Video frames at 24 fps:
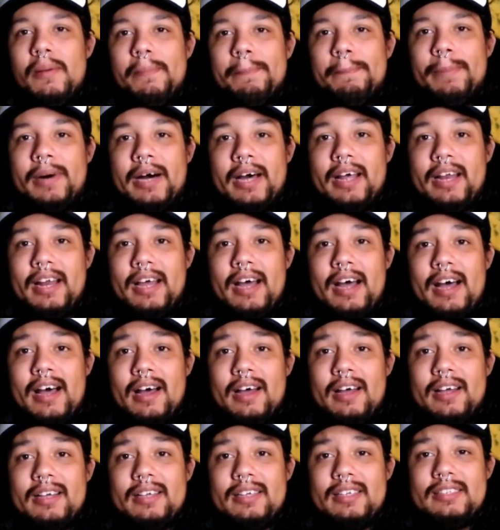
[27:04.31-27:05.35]
But,
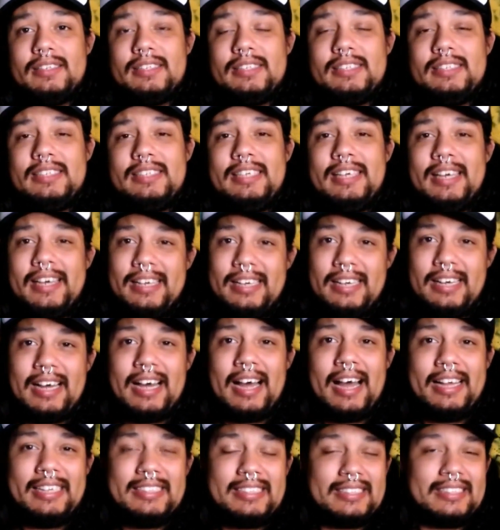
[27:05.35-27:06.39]

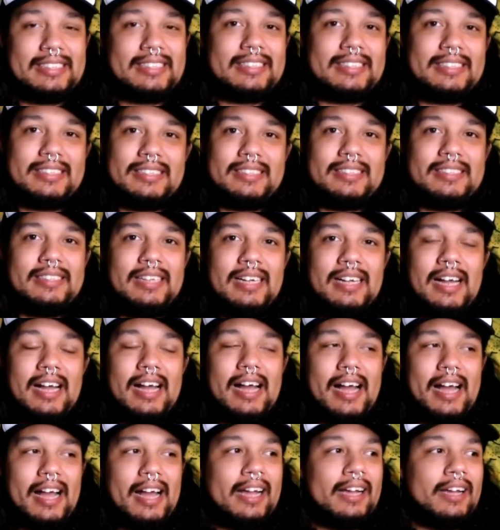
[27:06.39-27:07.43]
yeah.
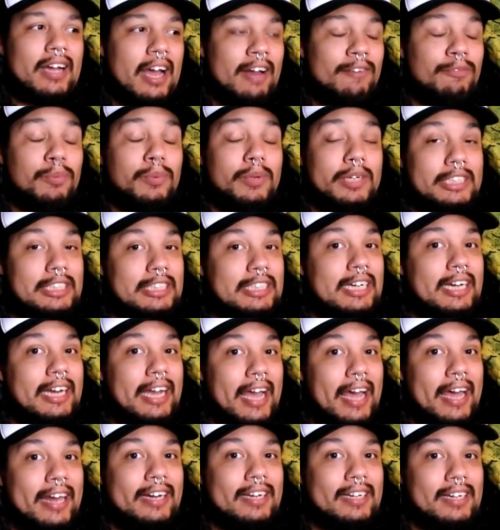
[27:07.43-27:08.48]
I wish he
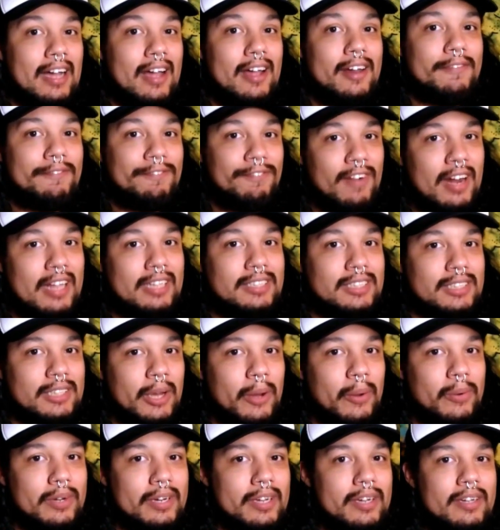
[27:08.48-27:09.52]
hadn't gotten
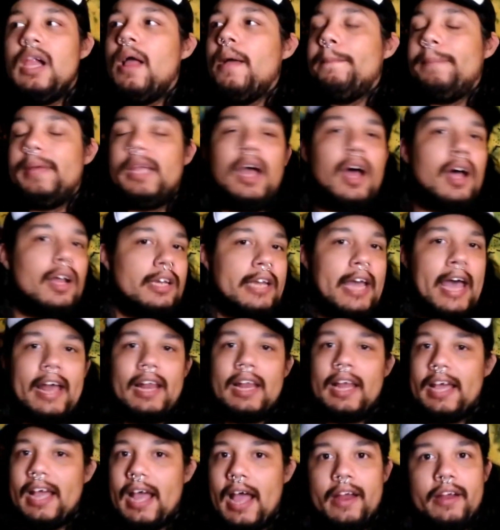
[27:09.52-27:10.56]
friend-zoned. Beyond that,
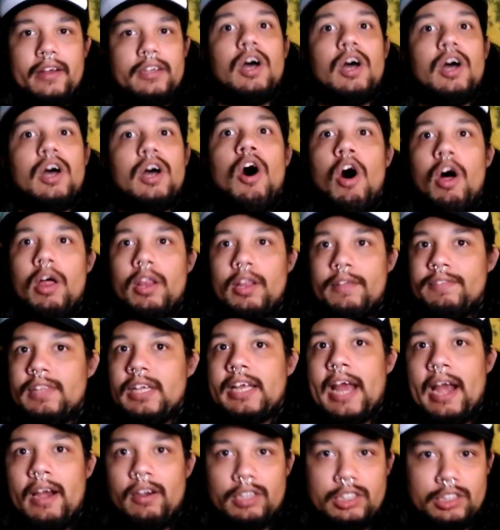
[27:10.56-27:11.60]
like, all of the
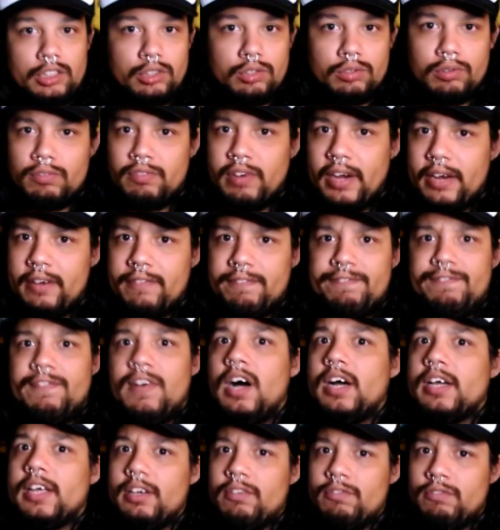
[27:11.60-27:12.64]
characters were written
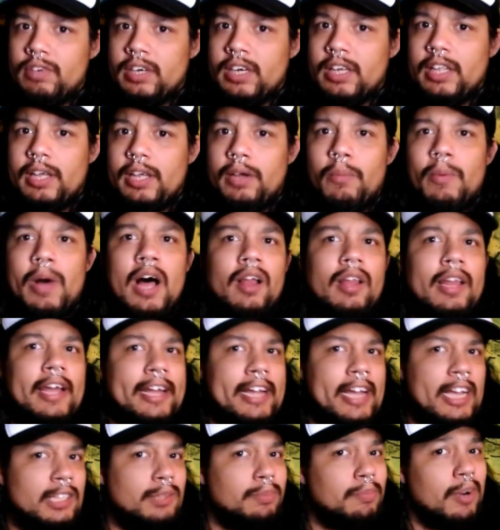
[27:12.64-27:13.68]
fucking really well. Like,
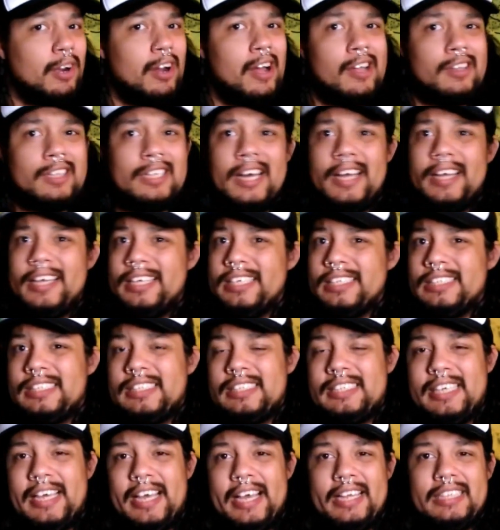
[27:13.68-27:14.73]
Esmeralda is
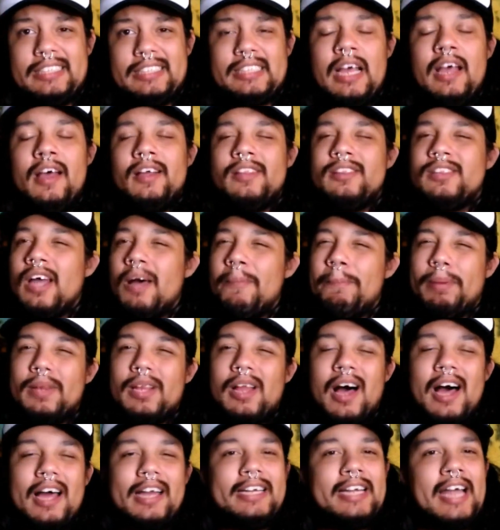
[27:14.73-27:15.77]
tits. The
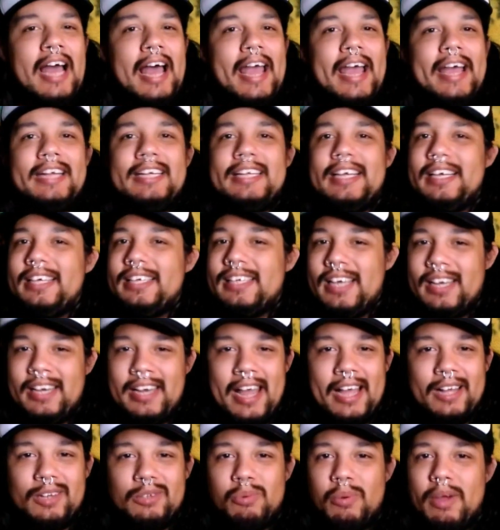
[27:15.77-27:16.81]
blonde guy I didn't
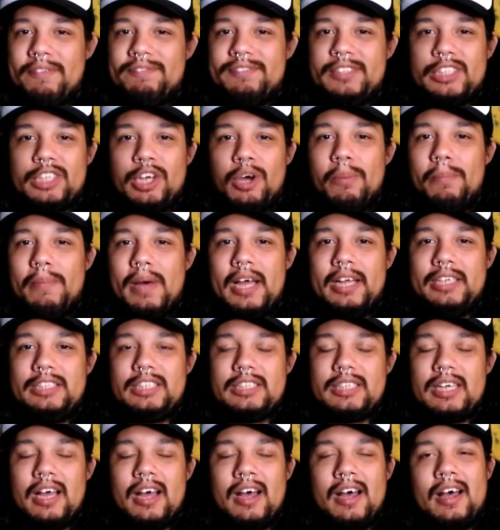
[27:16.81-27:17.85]
connect with so
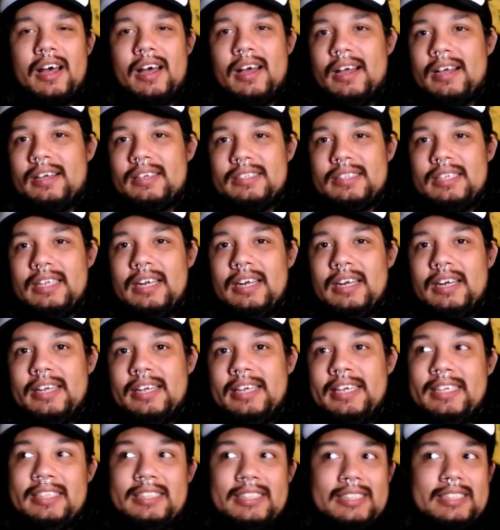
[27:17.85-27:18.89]
much.
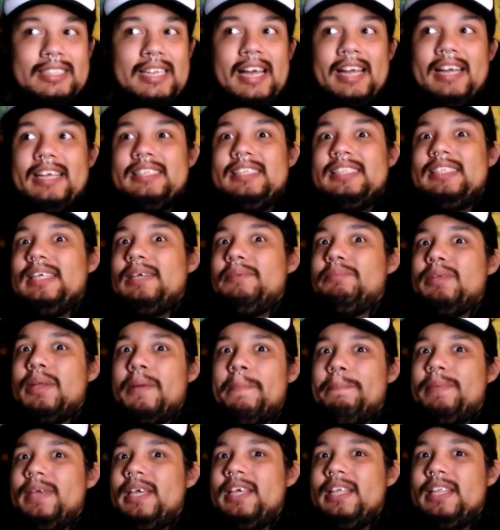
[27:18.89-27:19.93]
He just kind of seemed to
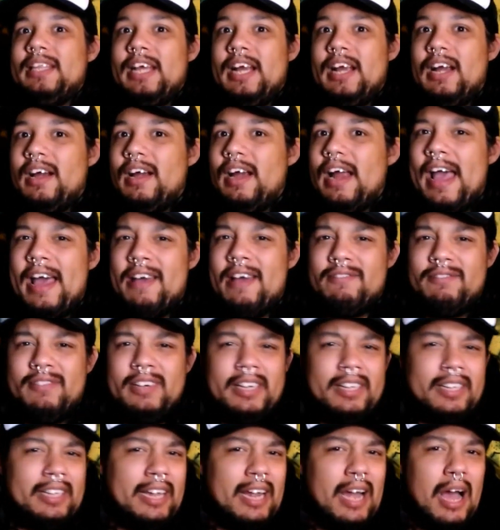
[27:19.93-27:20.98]
be there at
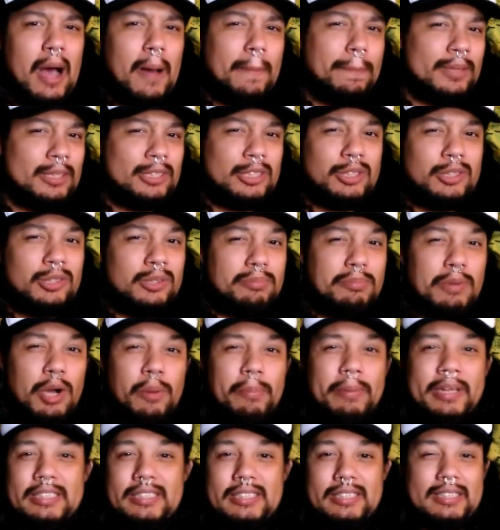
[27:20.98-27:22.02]
really opportune
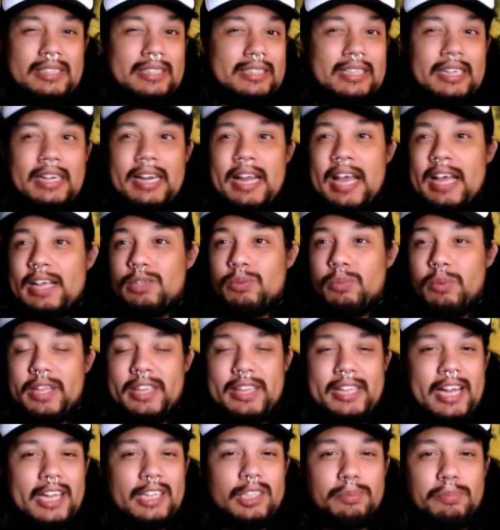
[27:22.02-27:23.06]
moments to connect with
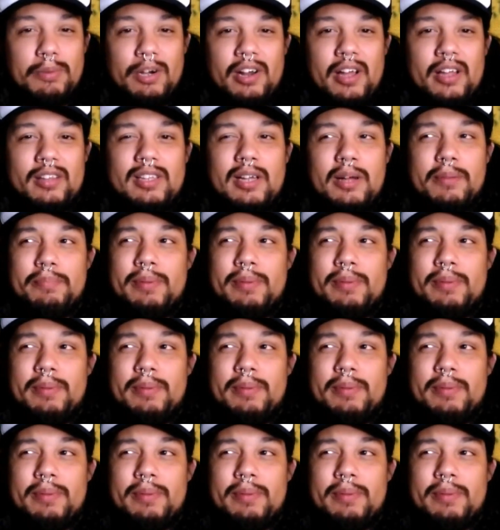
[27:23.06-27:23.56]
Esmeralda.